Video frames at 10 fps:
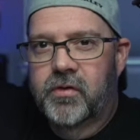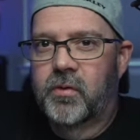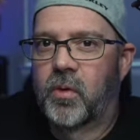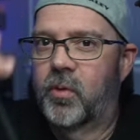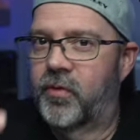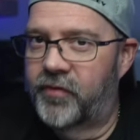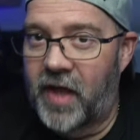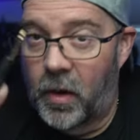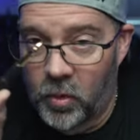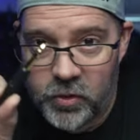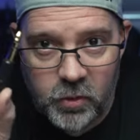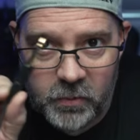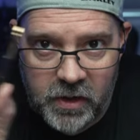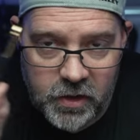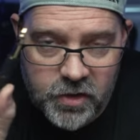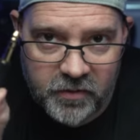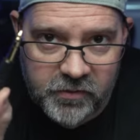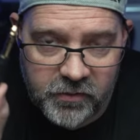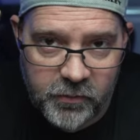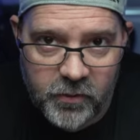so that won't do me any
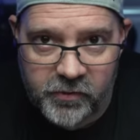justice for the